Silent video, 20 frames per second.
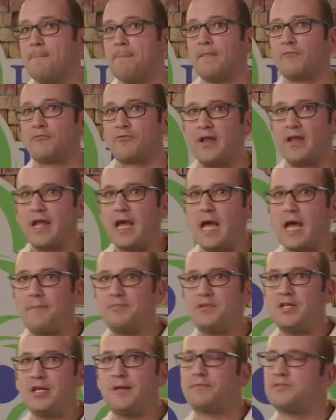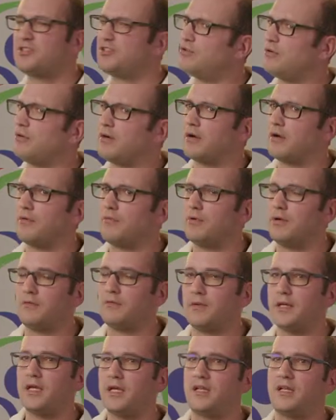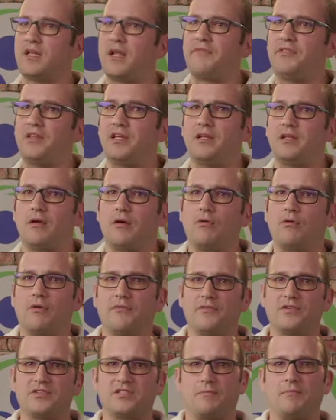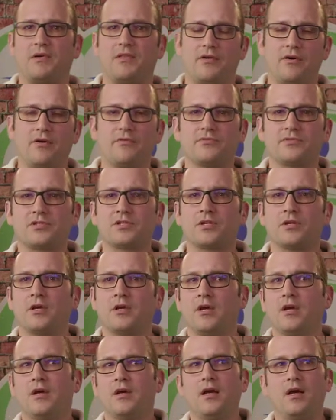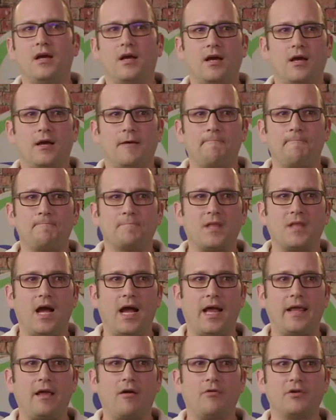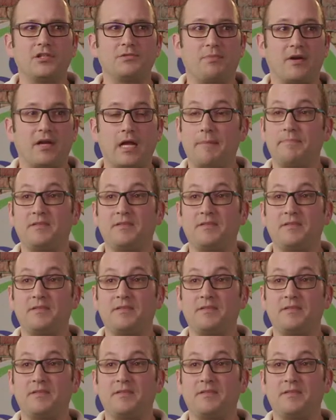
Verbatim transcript: Rehab tips, sure. Well, we can definitely go over some of those. Um, I always bring up the